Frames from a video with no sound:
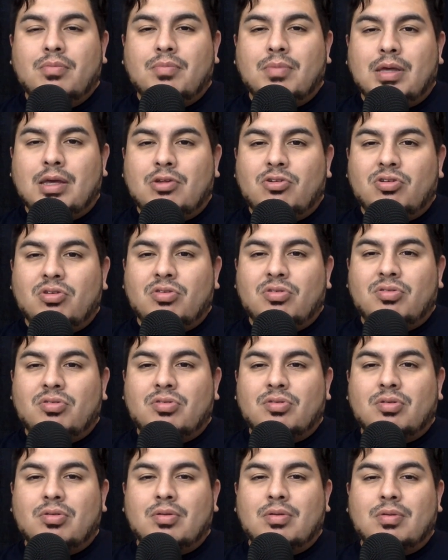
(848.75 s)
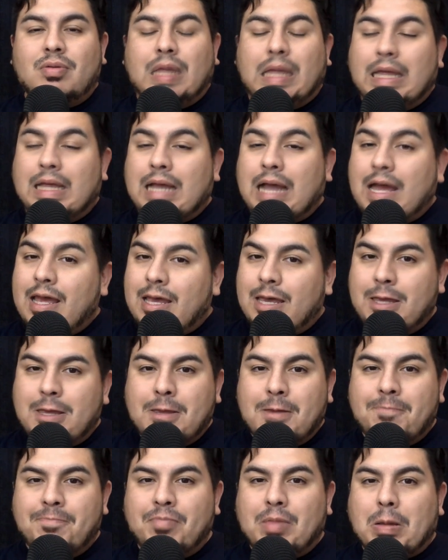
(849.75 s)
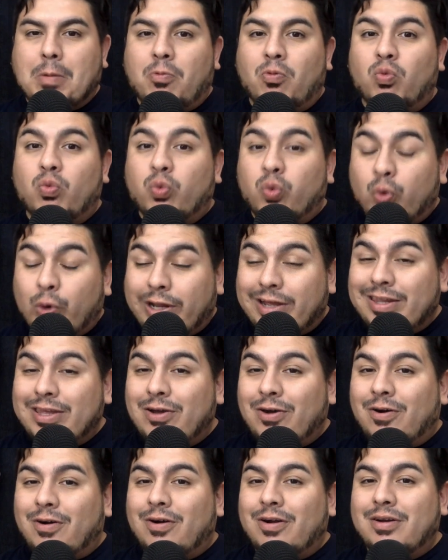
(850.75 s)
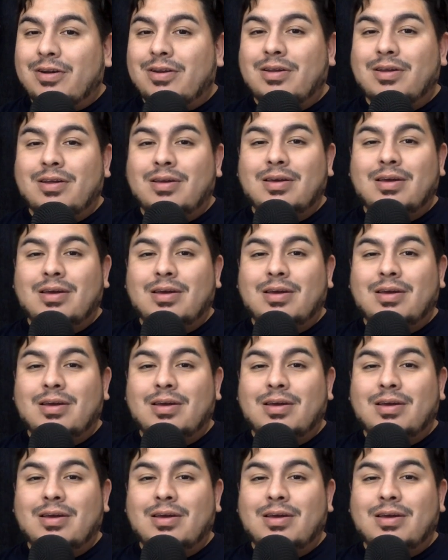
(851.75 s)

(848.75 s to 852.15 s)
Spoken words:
He just got hit really hard